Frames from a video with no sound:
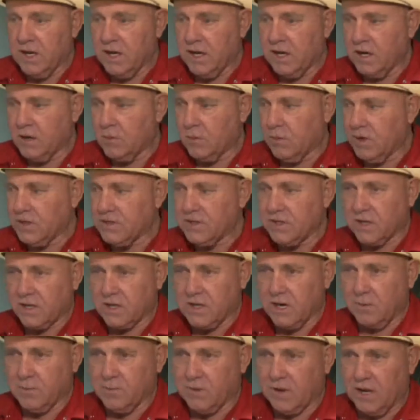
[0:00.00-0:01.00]
And it wasn't a
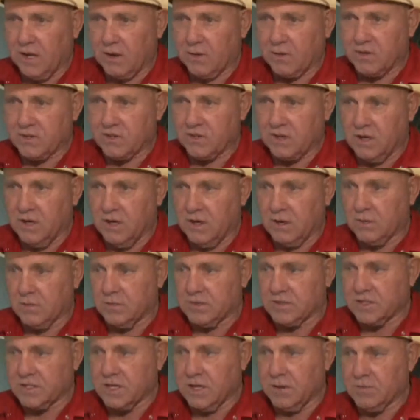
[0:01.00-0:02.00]
couple hours at all. It
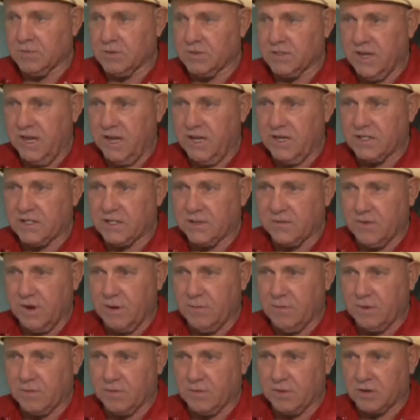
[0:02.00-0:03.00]
was a couple days, if I
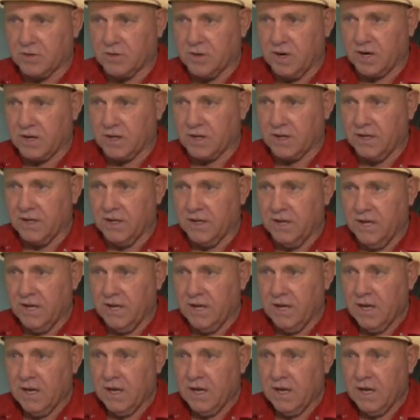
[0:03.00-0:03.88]
remember correctly.